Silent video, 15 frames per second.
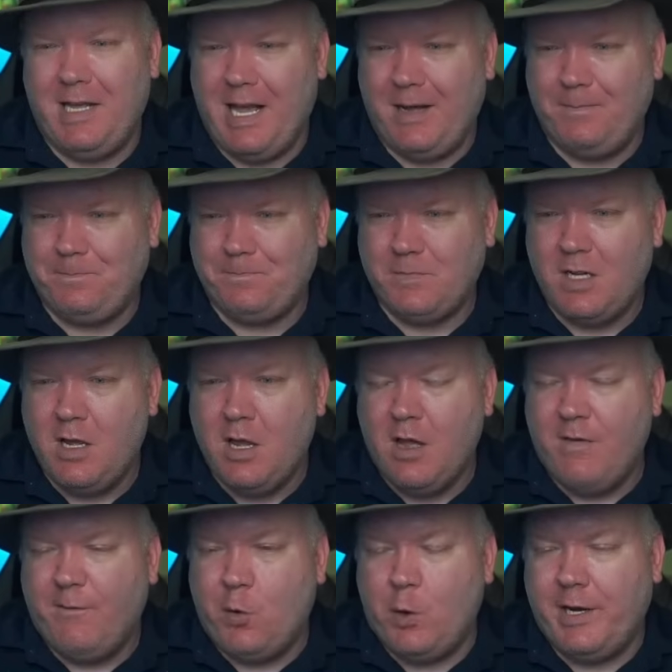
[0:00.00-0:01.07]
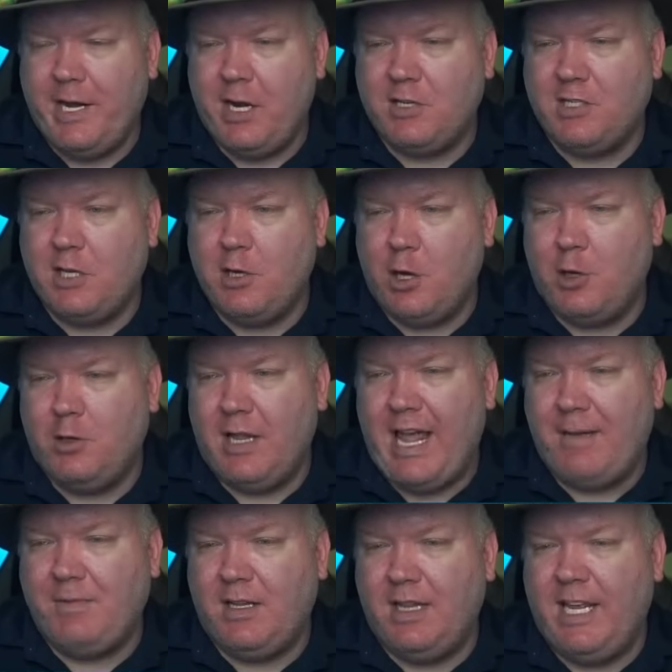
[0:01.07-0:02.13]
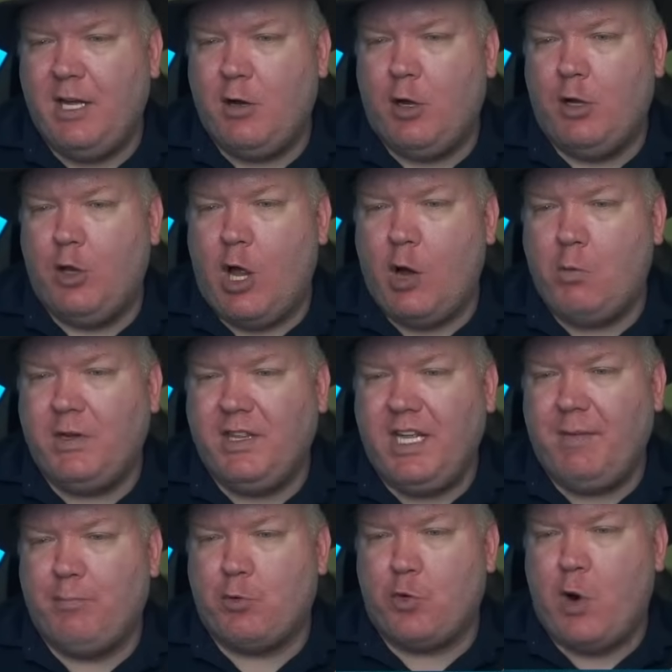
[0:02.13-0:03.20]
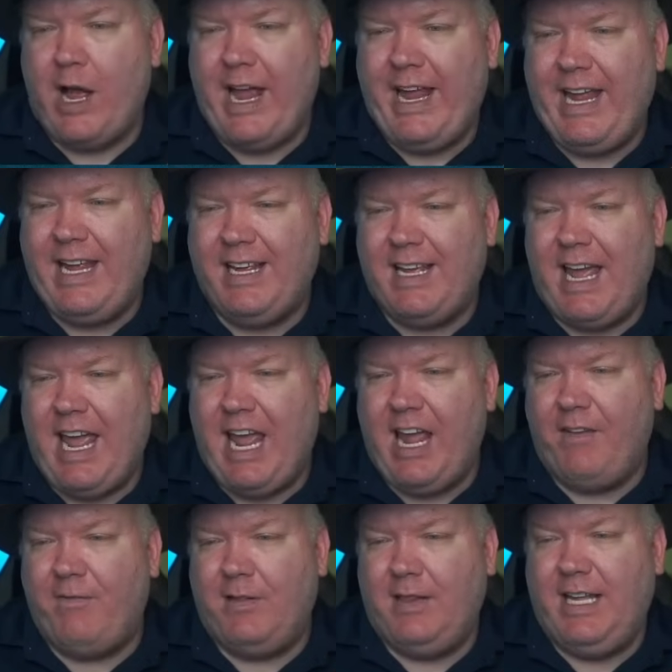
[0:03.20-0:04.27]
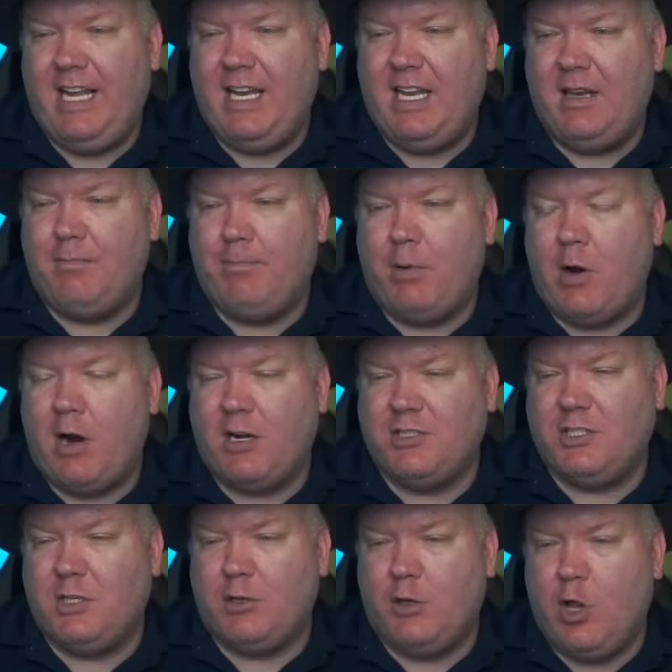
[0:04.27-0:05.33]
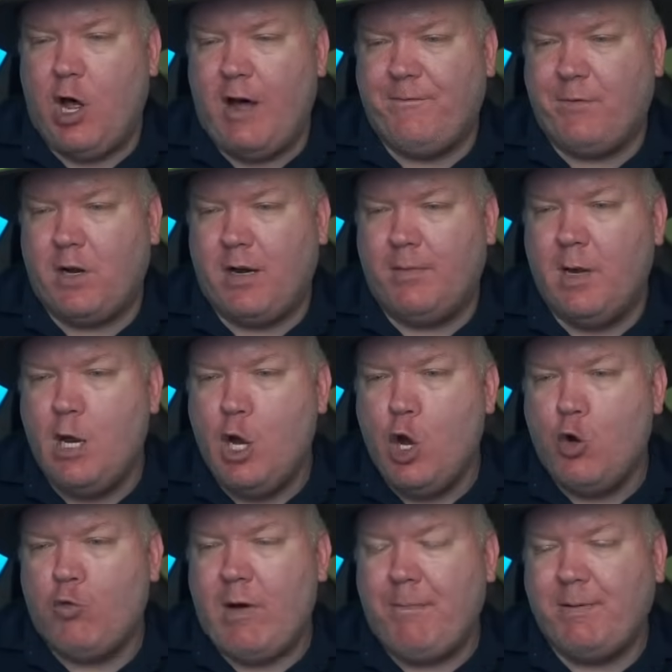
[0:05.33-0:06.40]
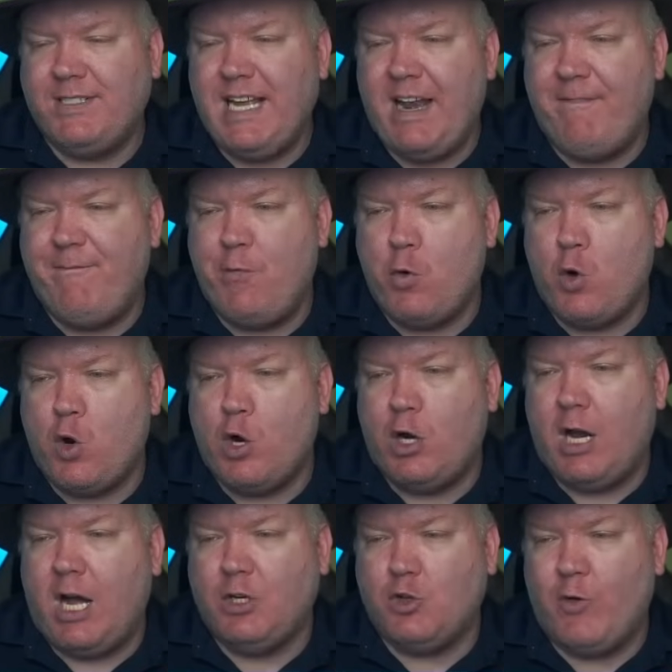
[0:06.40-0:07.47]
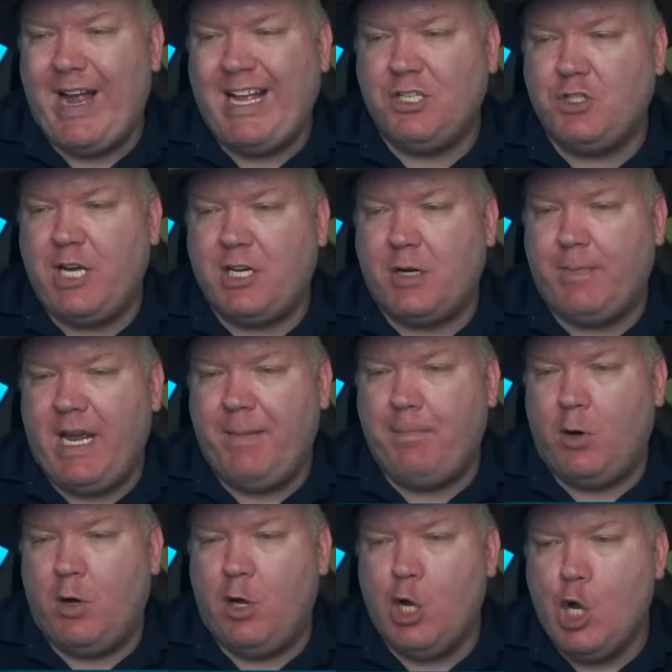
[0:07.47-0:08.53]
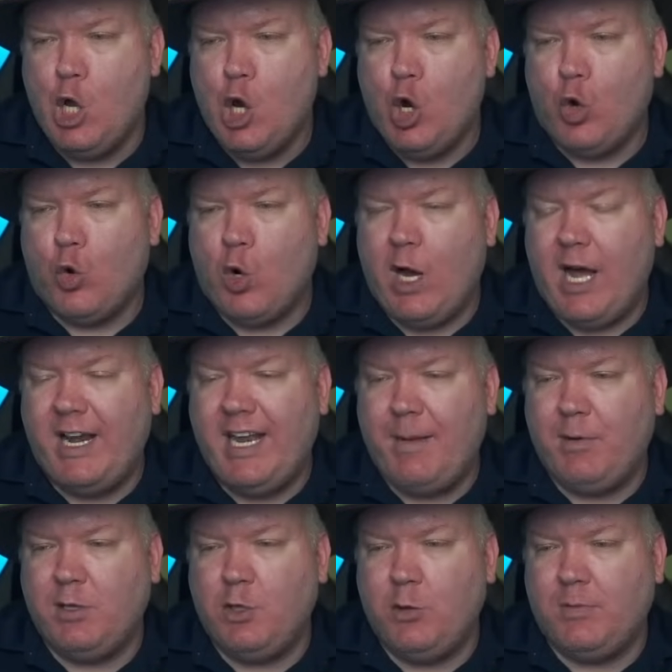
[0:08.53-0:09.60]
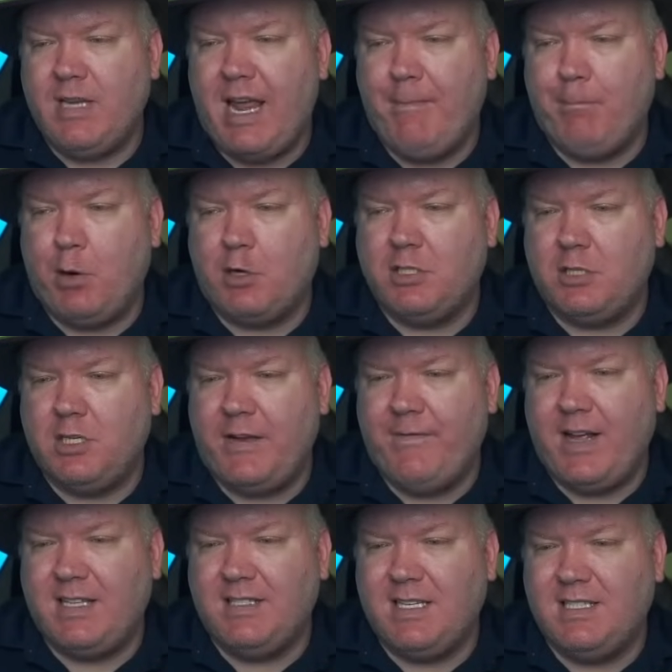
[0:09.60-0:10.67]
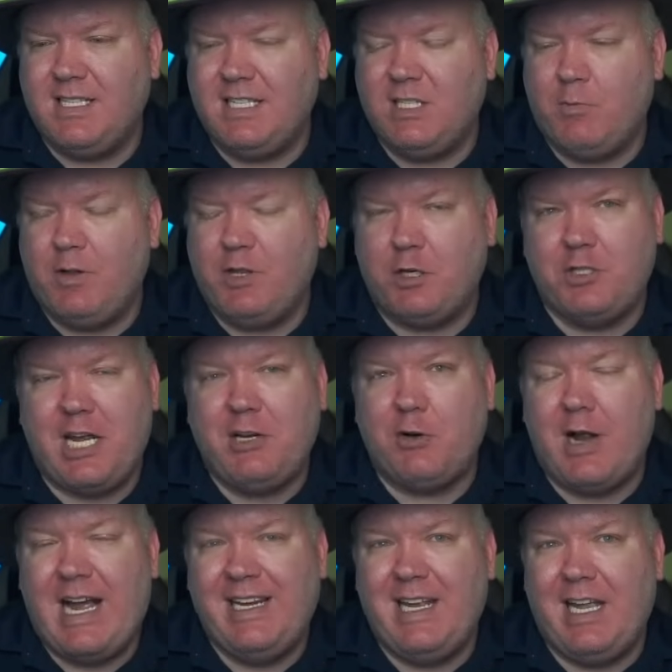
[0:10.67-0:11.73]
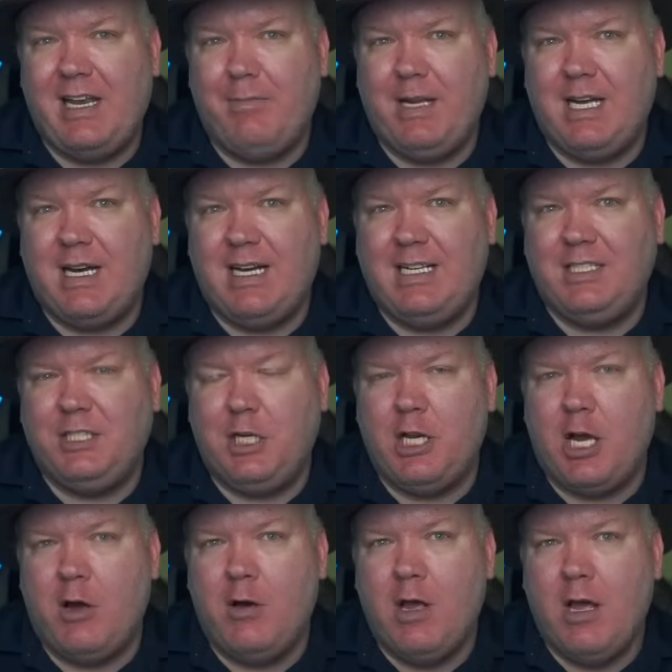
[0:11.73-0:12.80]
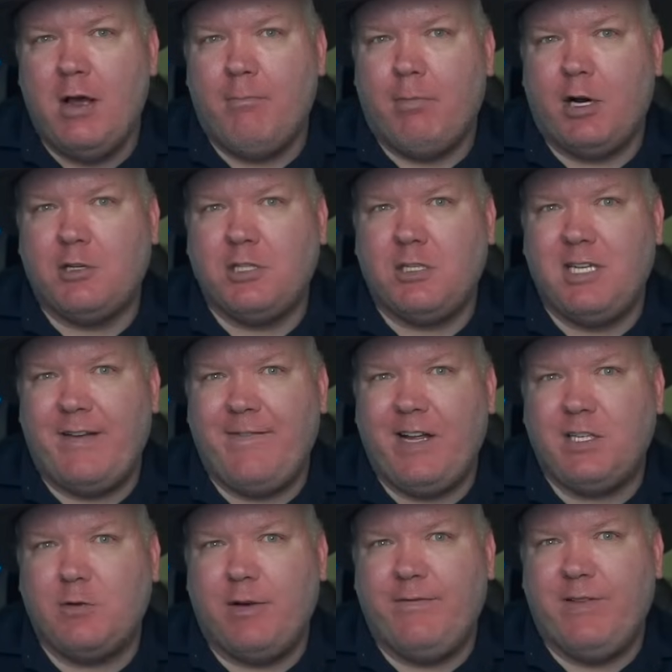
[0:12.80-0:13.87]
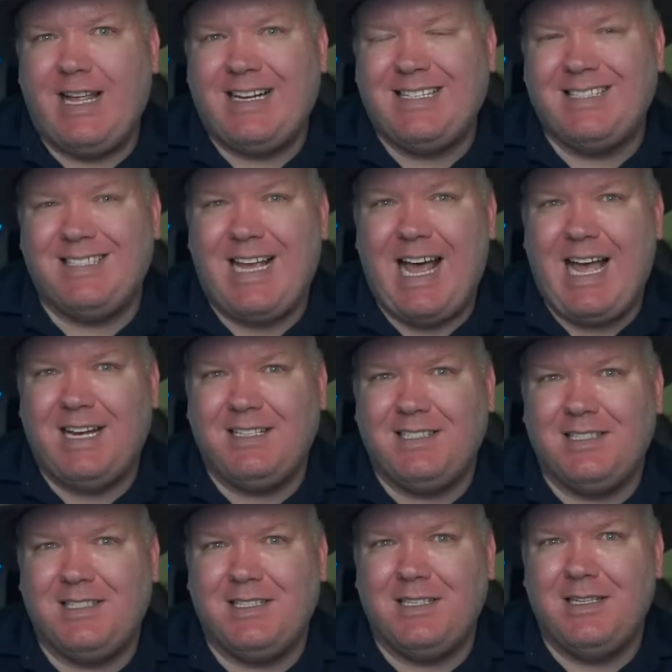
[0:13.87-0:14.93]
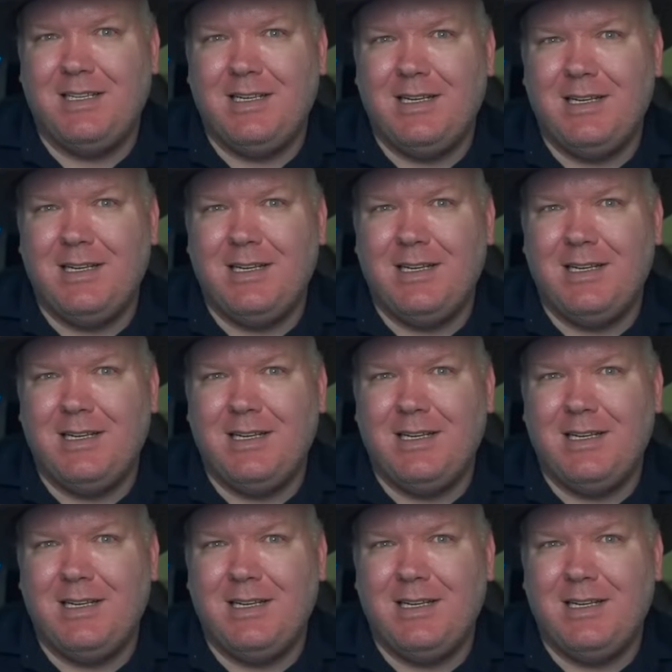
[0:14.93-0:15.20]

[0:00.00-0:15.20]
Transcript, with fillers: yeah. Four years ago, Lambda Legal, along with the Bryan Cave Leighton Paisner law firm, represented four transgender people who were unable to obtain birth certificates consistent with their gender identity because, you know, birth certificates reflect sex,